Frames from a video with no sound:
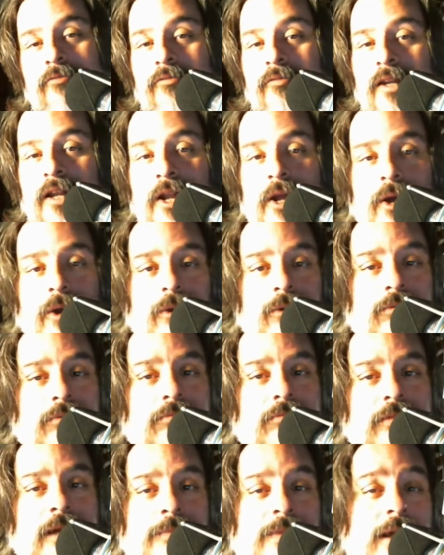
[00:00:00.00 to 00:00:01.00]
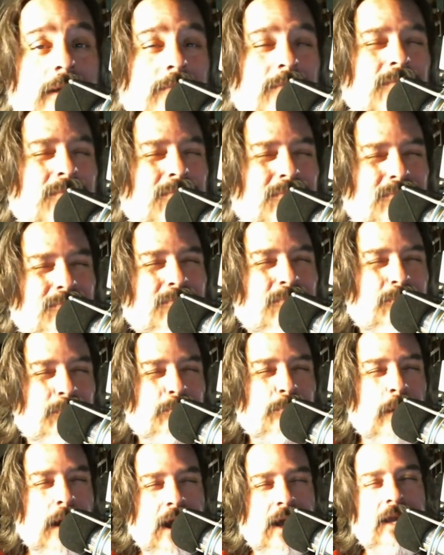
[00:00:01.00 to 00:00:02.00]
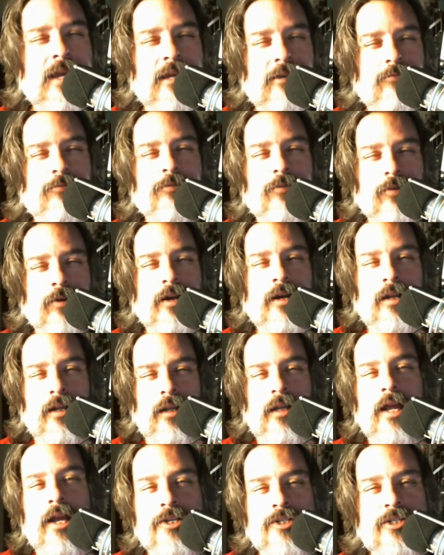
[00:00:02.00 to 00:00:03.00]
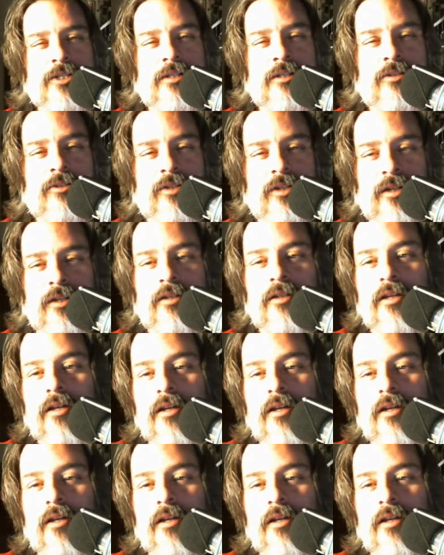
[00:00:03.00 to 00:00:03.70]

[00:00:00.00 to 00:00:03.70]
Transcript: I'm not buying it for a collection to